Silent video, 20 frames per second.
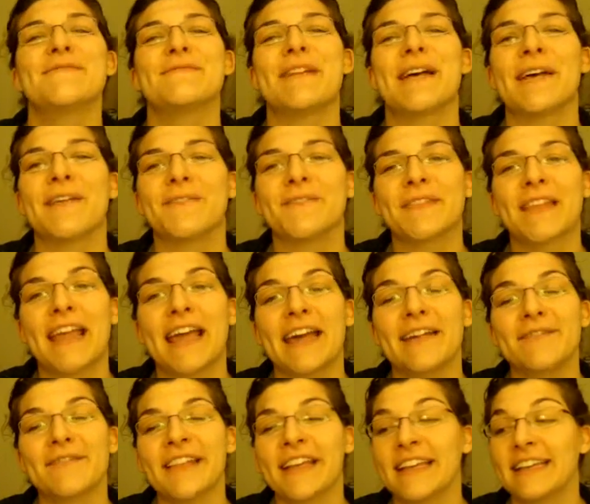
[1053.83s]
But,
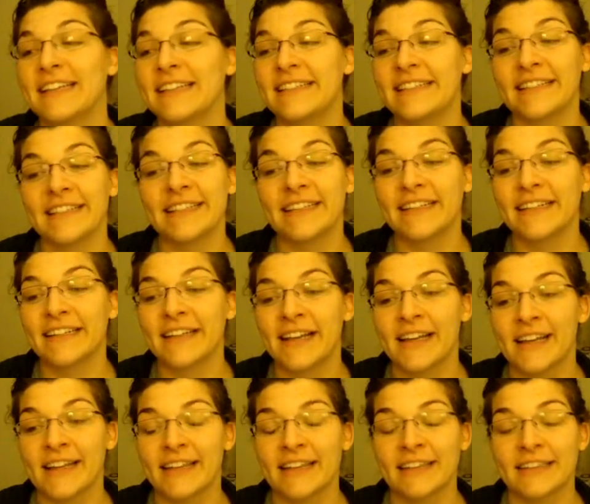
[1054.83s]
yeah, and he's eating
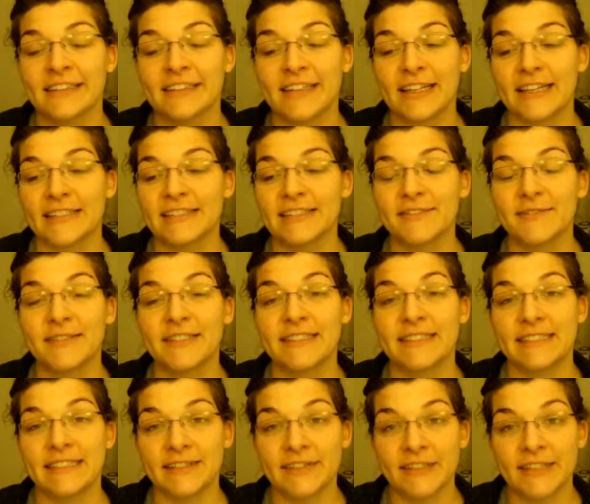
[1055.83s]
lots of
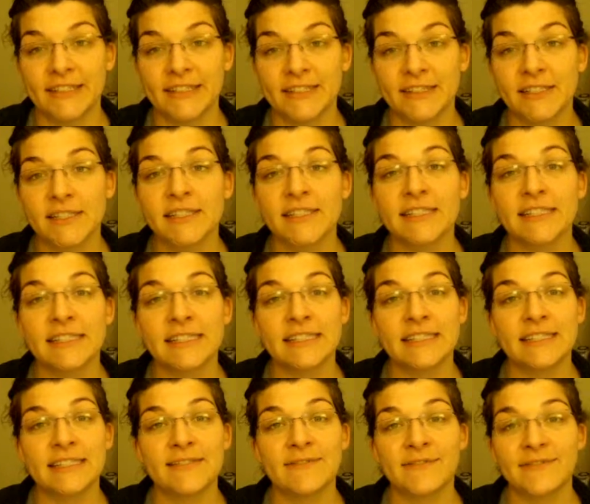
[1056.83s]
cereal and
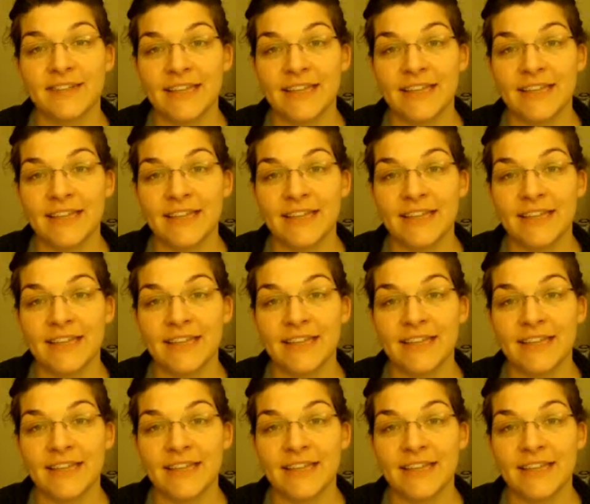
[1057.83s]
his